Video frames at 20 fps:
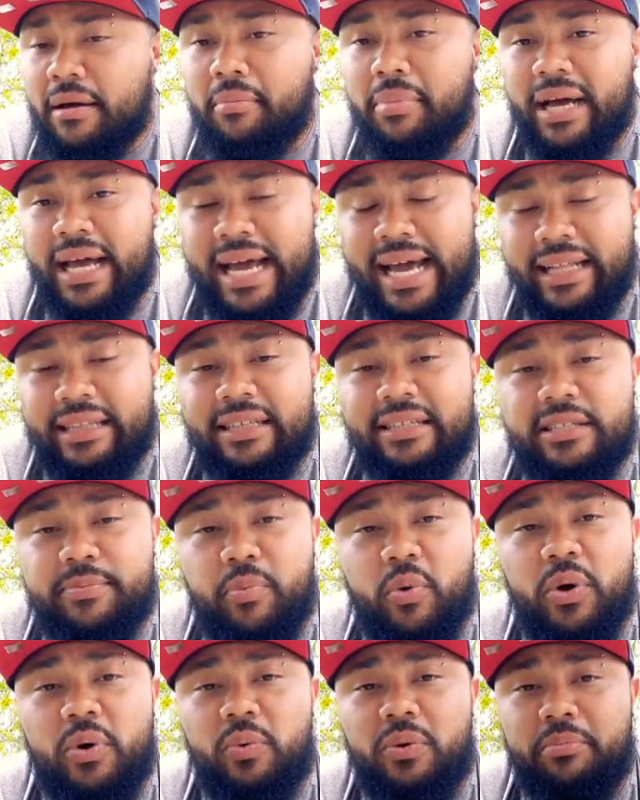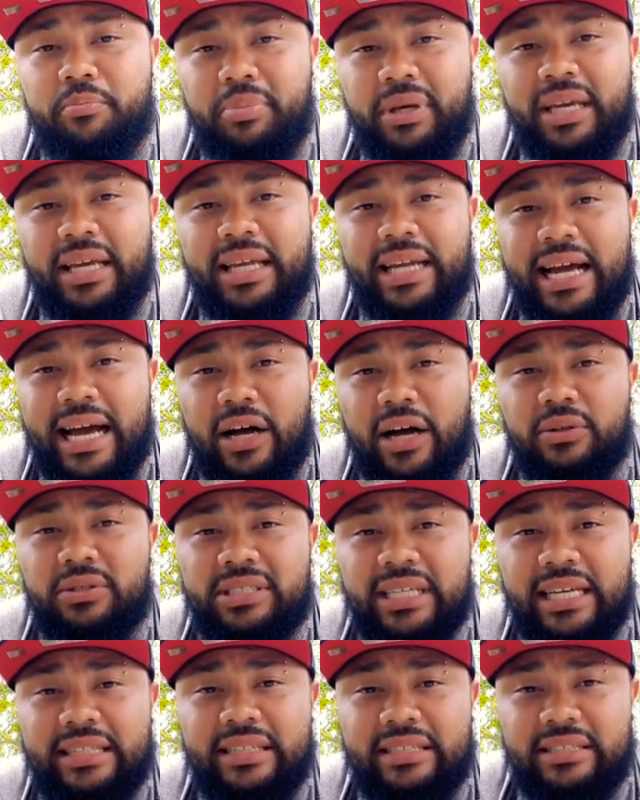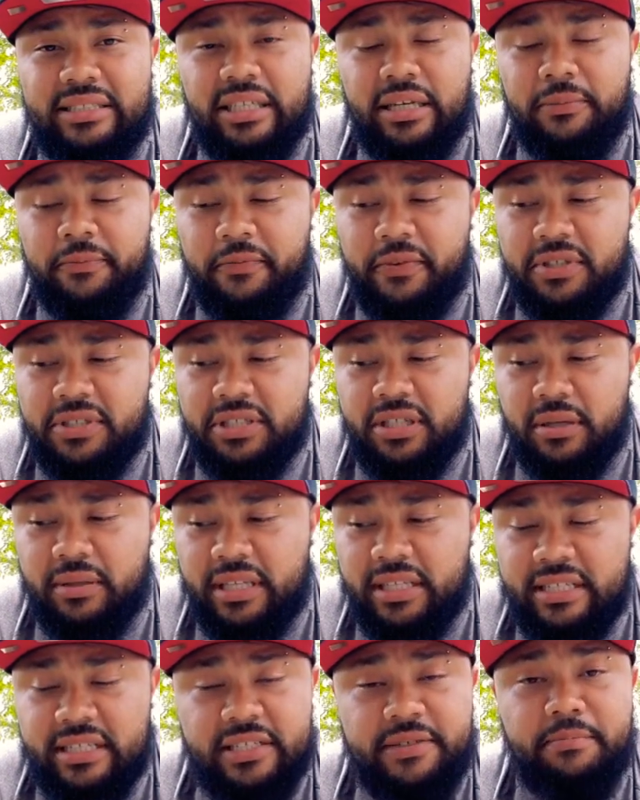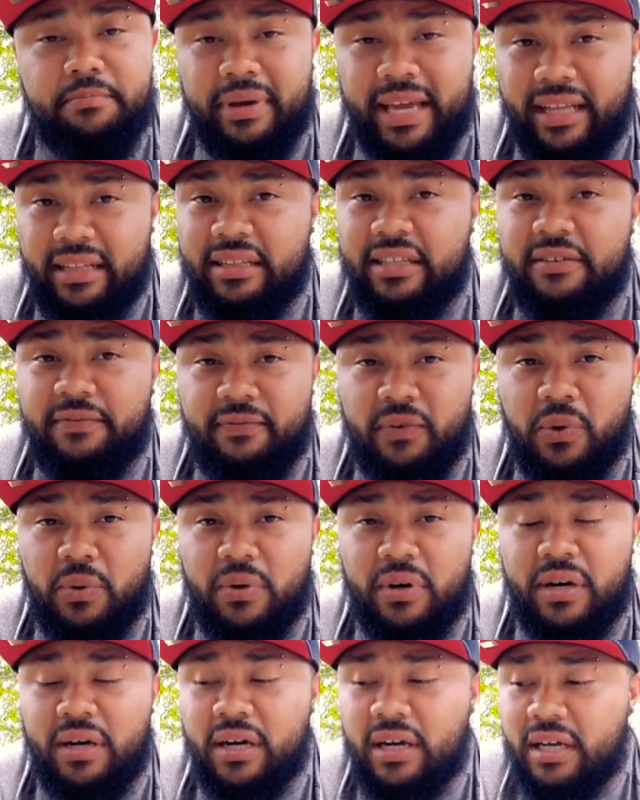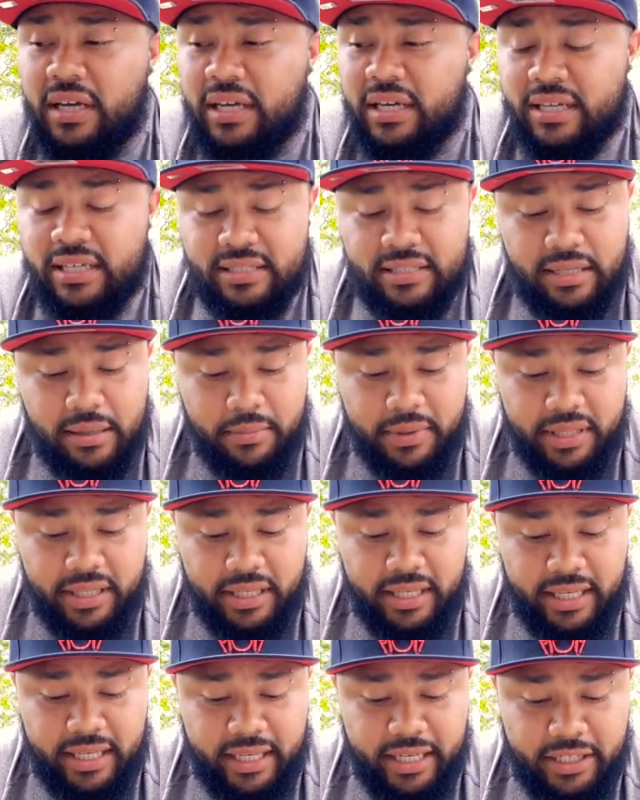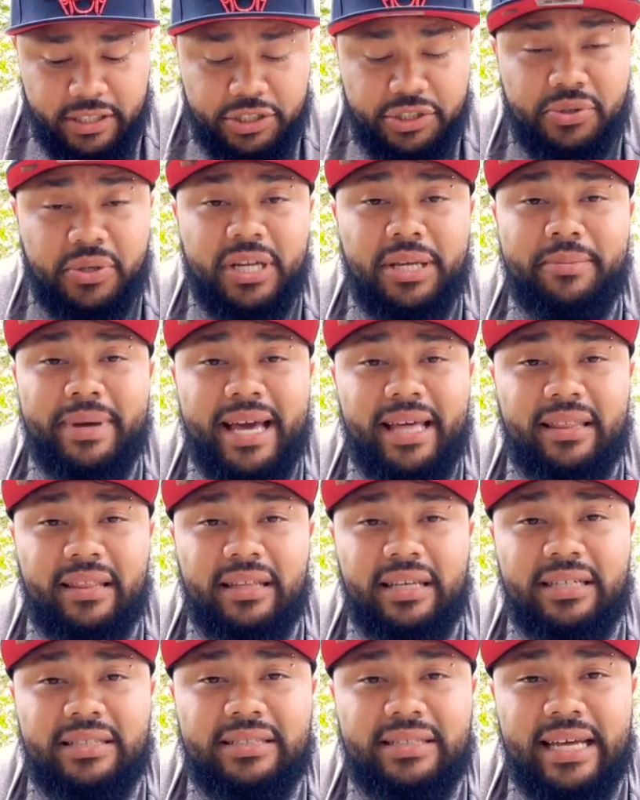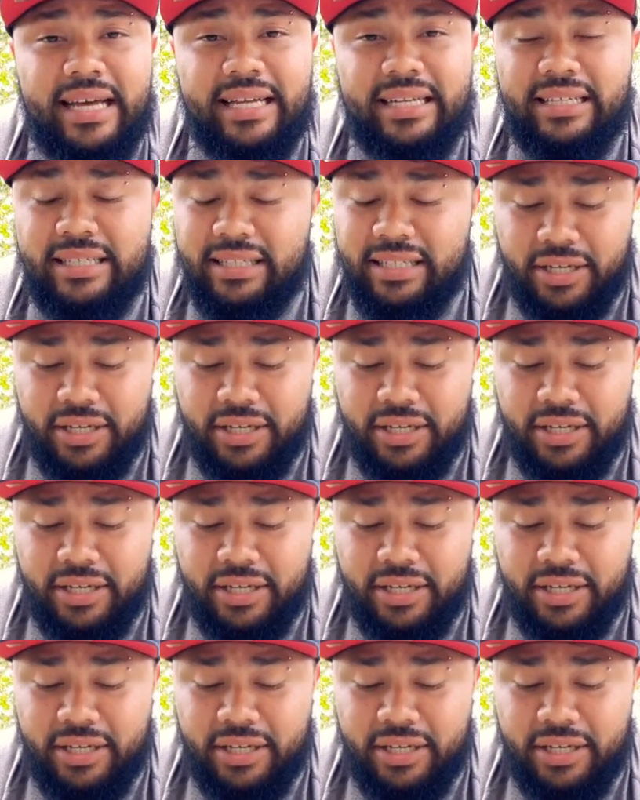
But at this point, with being outside the gym for this is mainly for some of the extreme athletes that,